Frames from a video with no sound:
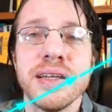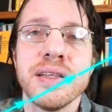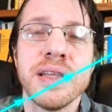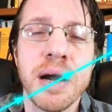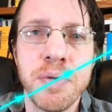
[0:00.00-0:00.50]

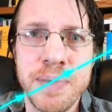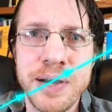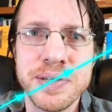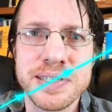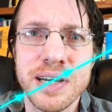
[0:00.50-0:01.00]
the upper
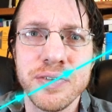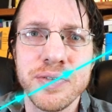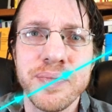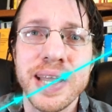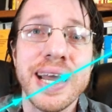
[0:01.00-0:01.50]
bound itself
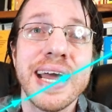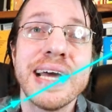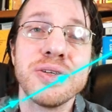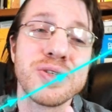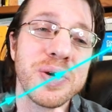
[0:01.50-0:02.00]

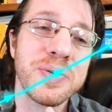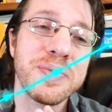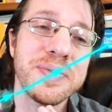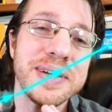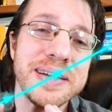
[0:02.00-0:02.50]
and so
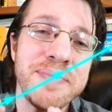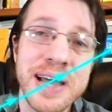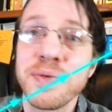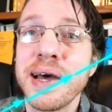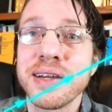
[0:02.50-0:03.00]

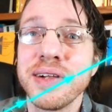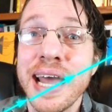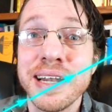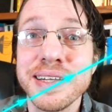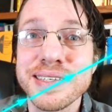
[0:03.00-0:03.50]
mathematical
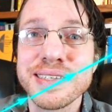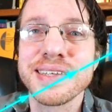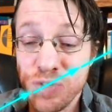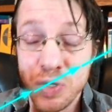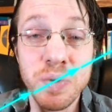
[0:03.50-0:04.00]

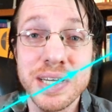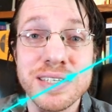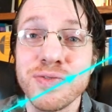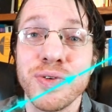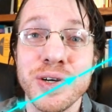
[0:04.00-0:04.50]
analysts do
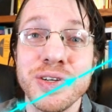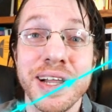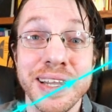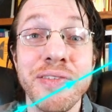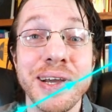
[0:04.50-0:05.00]
this for
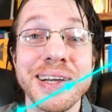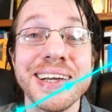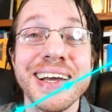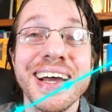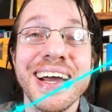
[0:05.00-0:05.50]
a living,
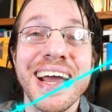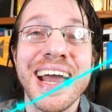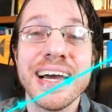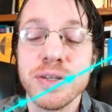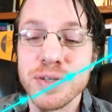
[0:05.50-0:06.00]

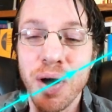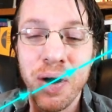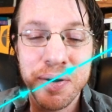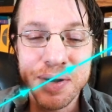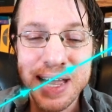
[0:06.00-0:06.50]
and
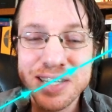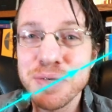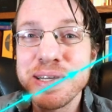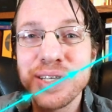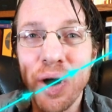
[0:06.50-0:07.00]
our
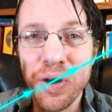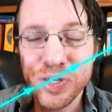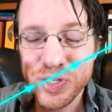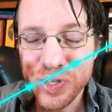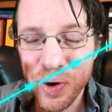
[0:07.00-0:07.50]
estimates are
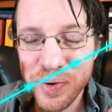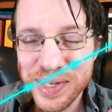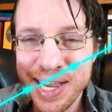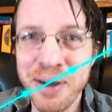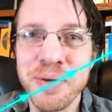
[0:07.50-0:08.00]
so
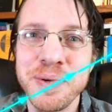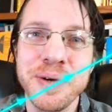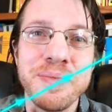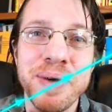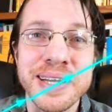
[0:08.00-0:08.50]

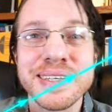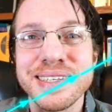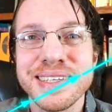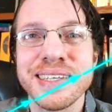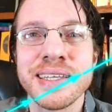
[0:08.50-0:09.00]
terrible, but
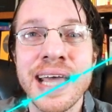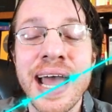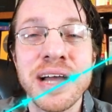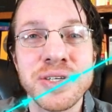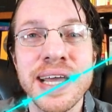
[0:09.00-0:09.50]
they
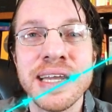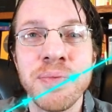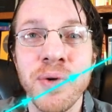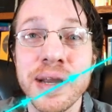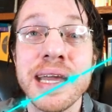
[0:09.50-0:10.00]
actually end
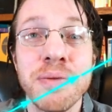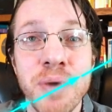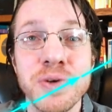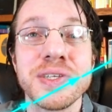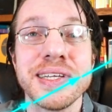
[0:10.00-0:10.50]
up working
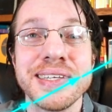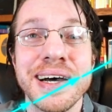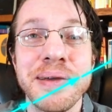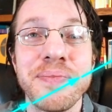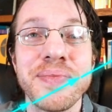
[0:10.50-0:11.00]
most of the
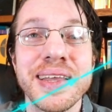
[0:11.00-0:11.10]
time.